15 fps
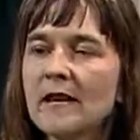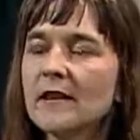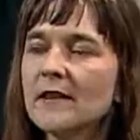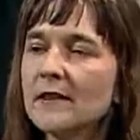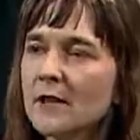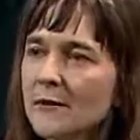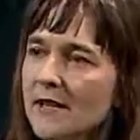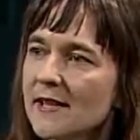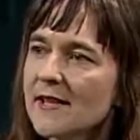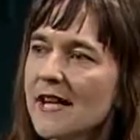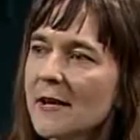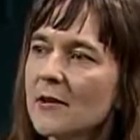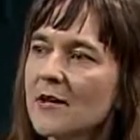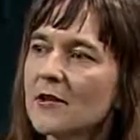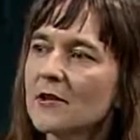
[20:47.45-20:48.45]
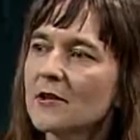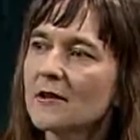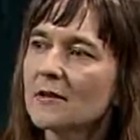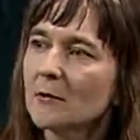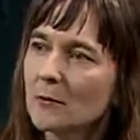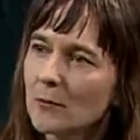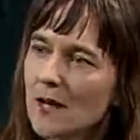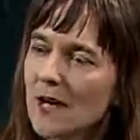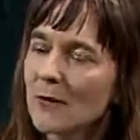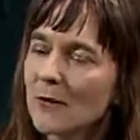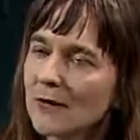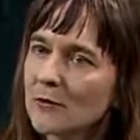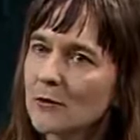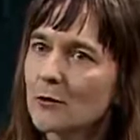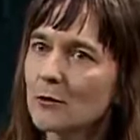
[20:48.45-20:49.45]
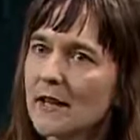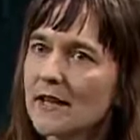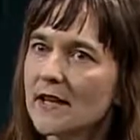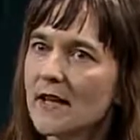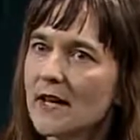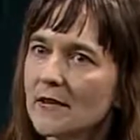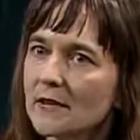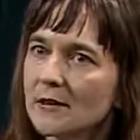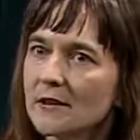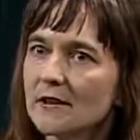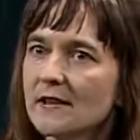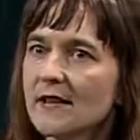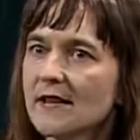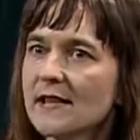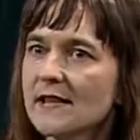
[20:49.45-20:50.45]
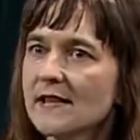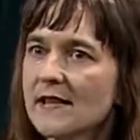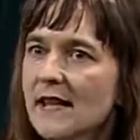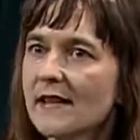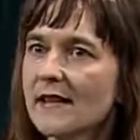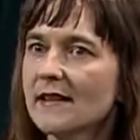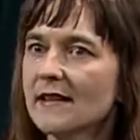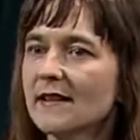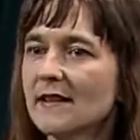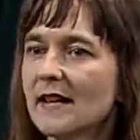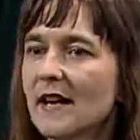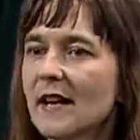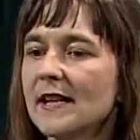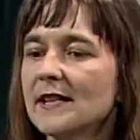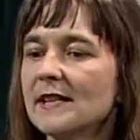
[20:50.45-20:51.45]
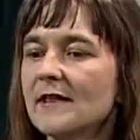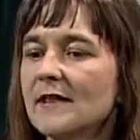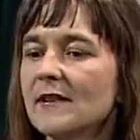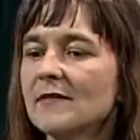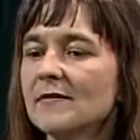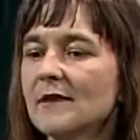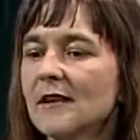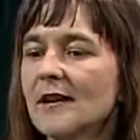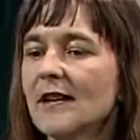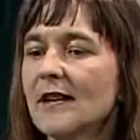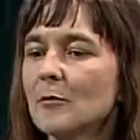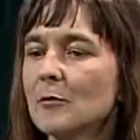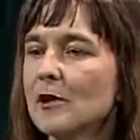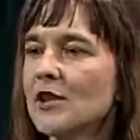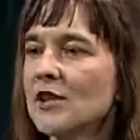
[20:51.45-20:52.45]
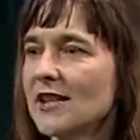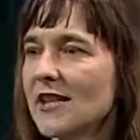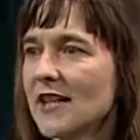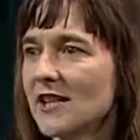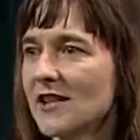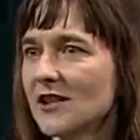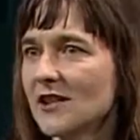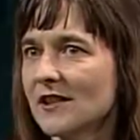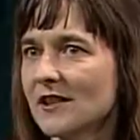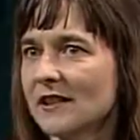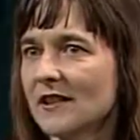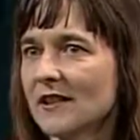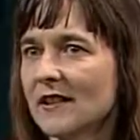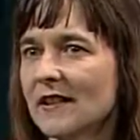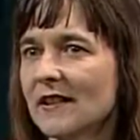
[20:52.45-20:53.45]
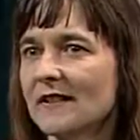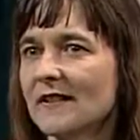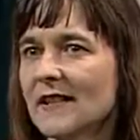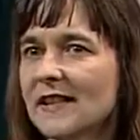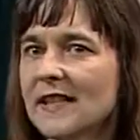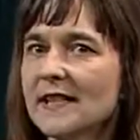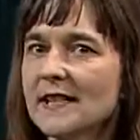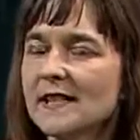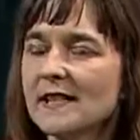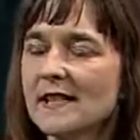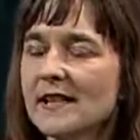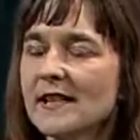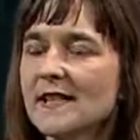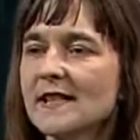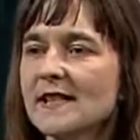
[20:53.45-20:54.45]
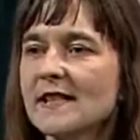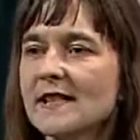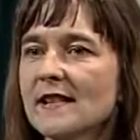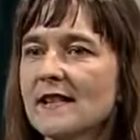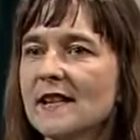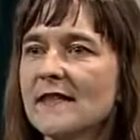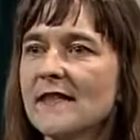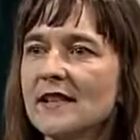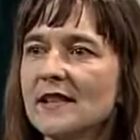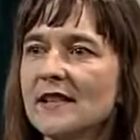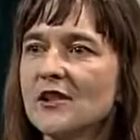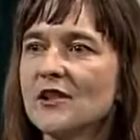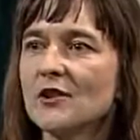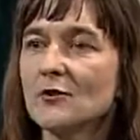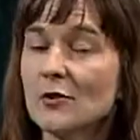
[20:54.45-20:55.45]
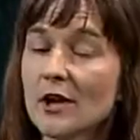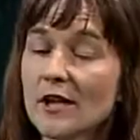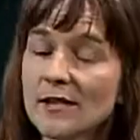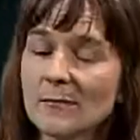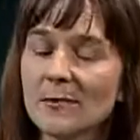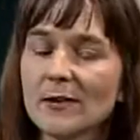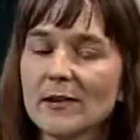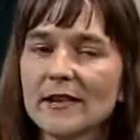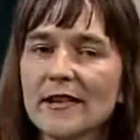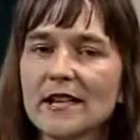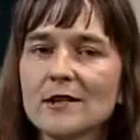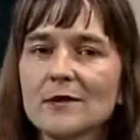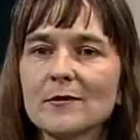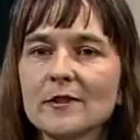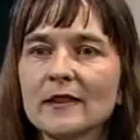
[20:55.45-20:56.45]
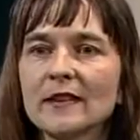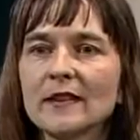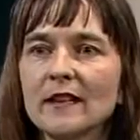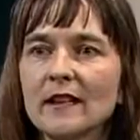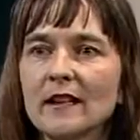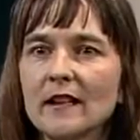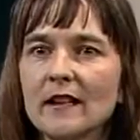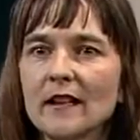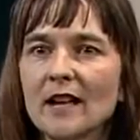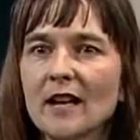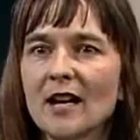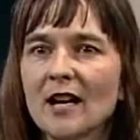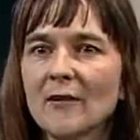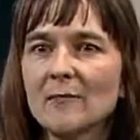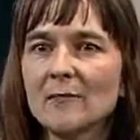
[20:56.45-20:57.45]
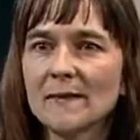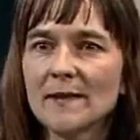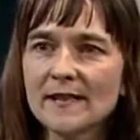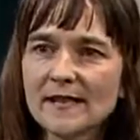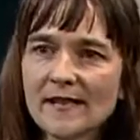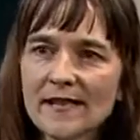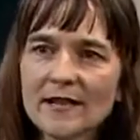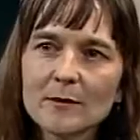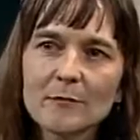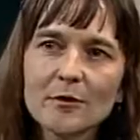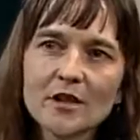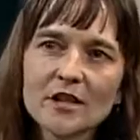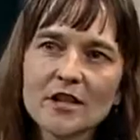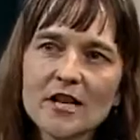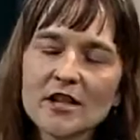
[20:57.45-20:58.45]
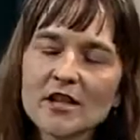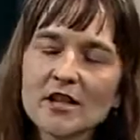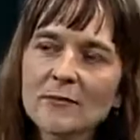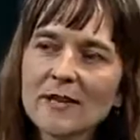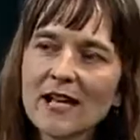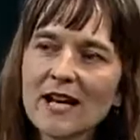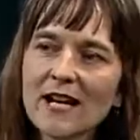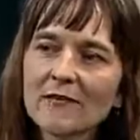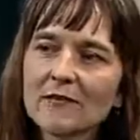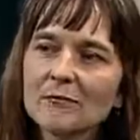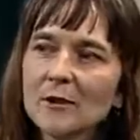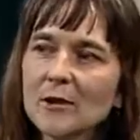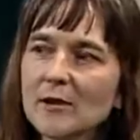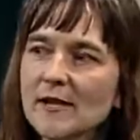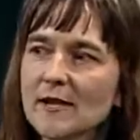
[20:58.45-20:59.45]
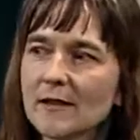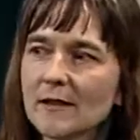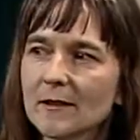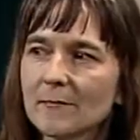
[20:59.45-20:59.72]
There is, however, one other aesthetic kind of appreciation that he discusses and that Nietzsche draws upon, actually, the aesthetic appreciation we have of music.